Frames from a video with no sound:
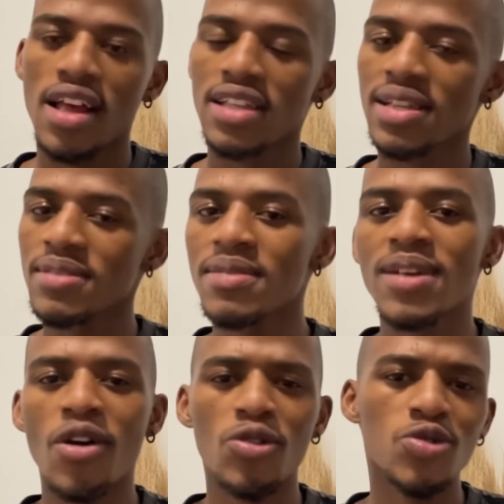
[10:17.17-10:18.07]
sometimes I
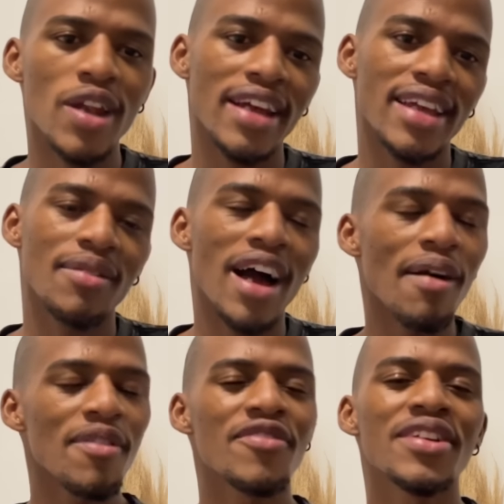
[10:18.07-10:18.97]
also like get,
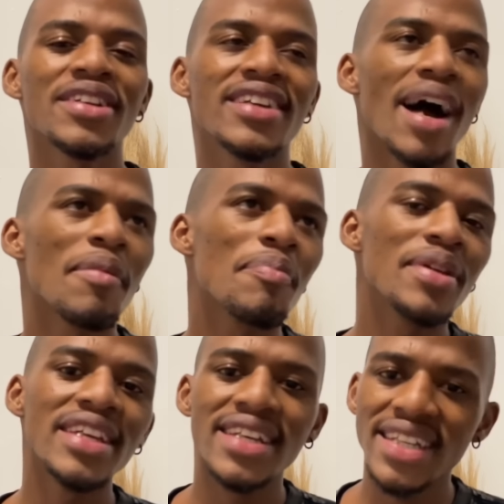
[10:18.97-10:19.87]
I'm a
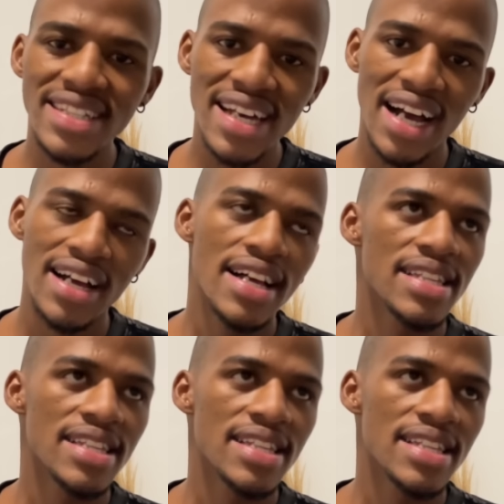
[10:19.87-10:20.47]
picky eater.